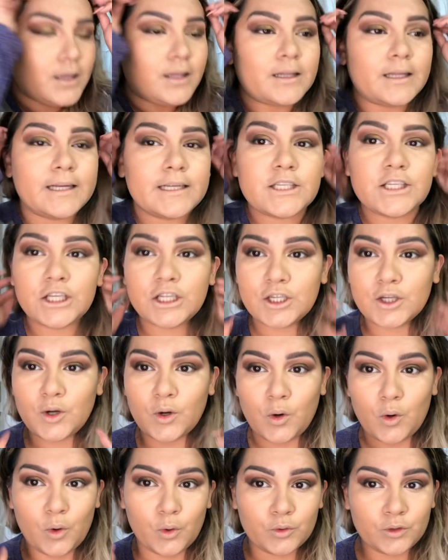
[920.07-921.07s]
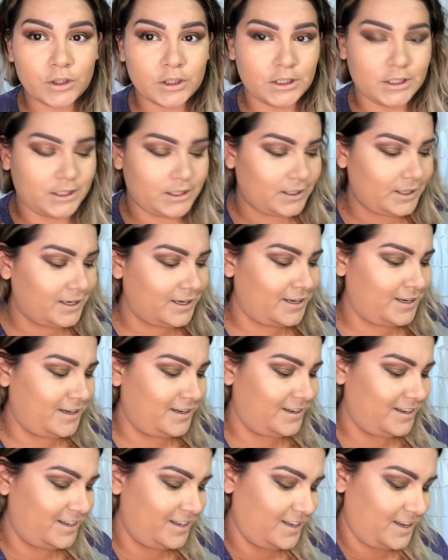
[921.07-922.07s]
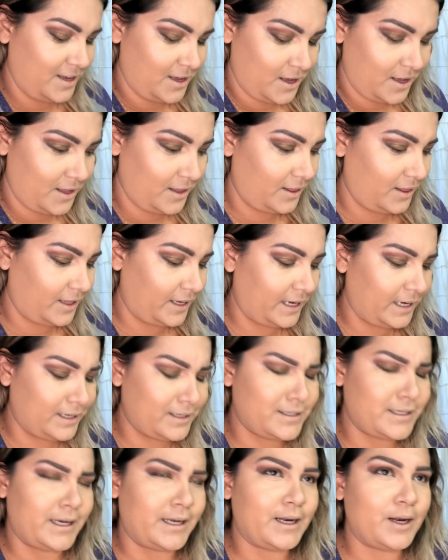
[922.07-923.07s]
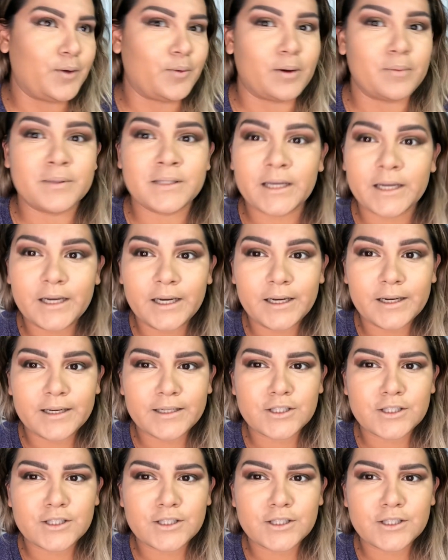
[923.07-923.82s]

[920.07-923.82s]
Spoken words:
Latino only like dating website.